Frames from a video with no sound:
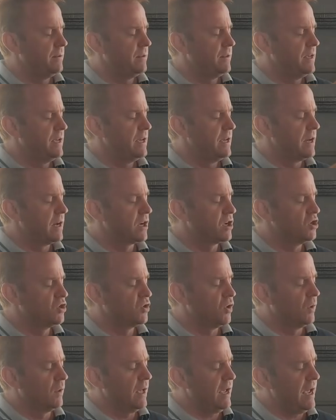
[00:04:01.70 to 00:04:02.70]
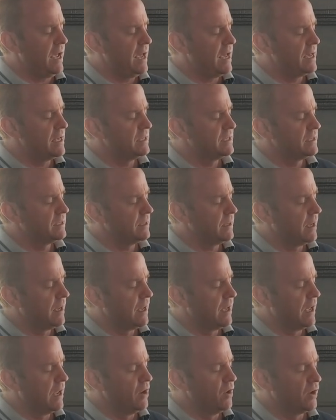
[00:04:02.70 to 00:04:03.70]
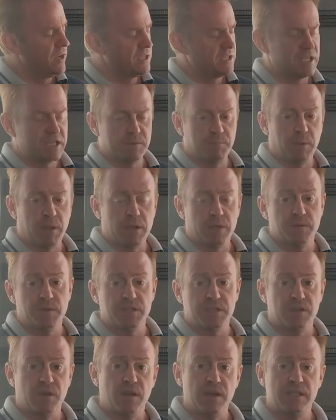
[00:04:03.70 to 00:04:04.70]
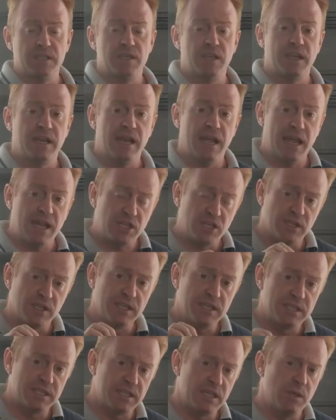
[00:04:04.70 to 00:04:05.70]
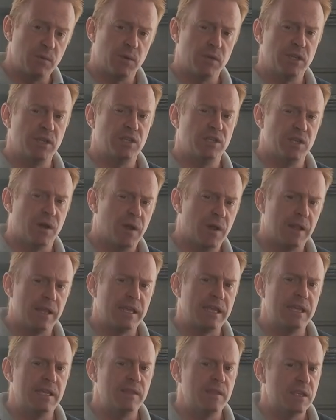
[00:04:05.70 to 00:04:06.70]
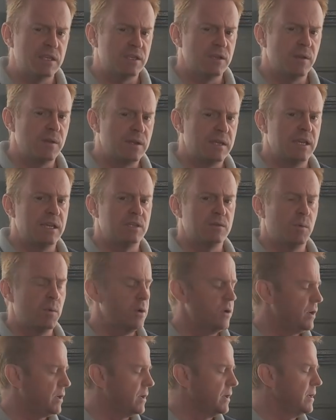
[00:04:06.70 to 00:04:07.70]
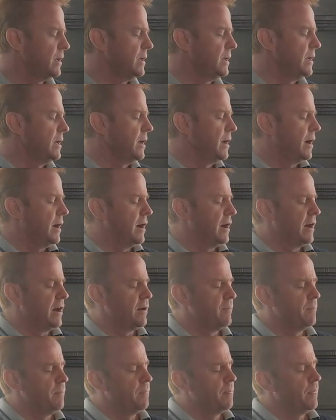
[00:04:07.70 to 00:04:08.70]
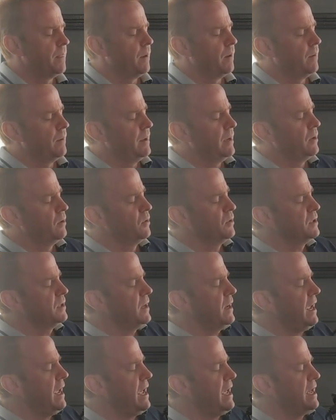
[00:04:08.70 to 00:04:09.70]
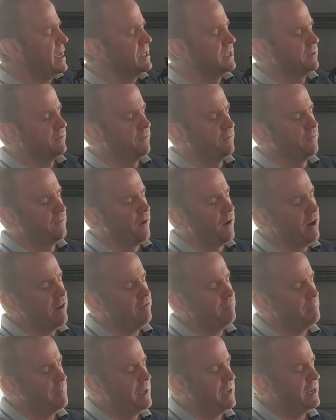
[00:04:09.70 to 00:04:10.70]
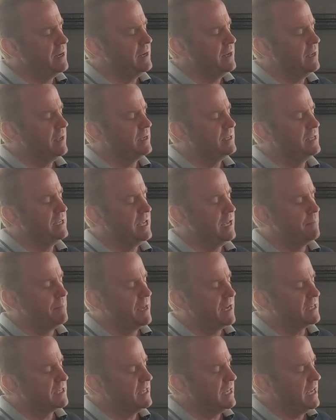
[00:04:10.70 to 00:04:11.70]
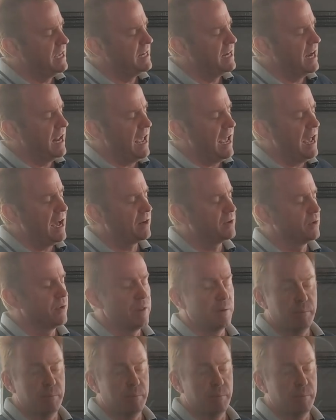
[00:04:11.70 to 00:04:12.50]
the controller has a nice display on the side, so you can actually see what you're dialing in. There's no guesswork. It also has 5-pin DMX in and out on